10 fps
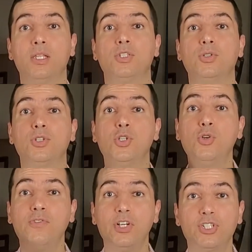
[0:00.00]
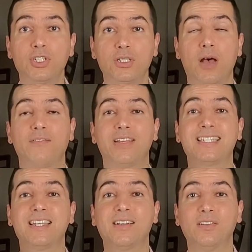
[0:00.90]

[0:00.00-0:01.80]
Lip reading: to two versions of a single